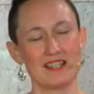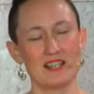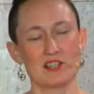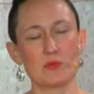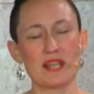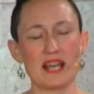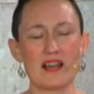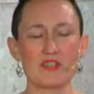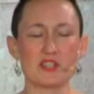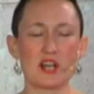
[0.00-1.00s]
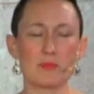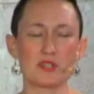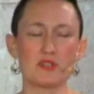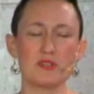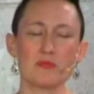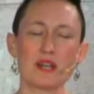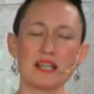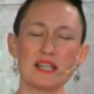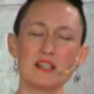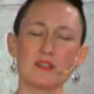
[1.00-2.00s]
So we have this opportunity
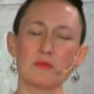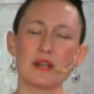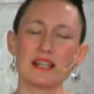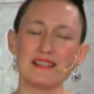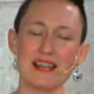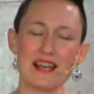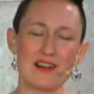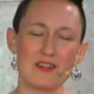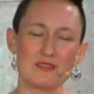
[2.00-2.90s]
right here, right now,